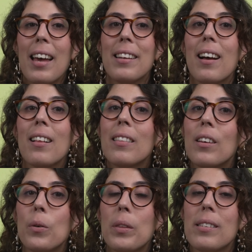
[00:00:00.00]
and
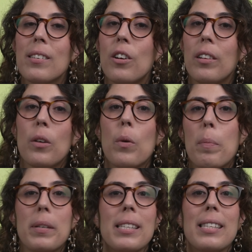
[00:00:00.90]
although these earlier
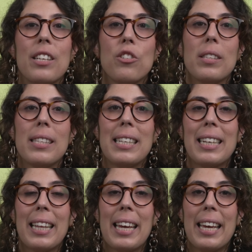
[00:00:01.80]
representations
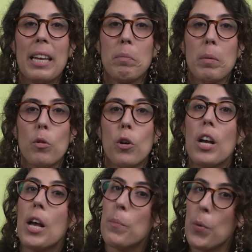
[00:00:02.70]
in clay can be
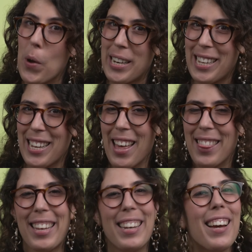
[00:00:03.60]
more poetic
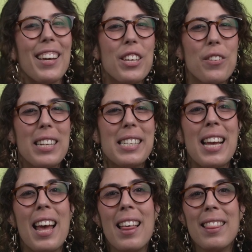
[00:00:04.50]
than accurate,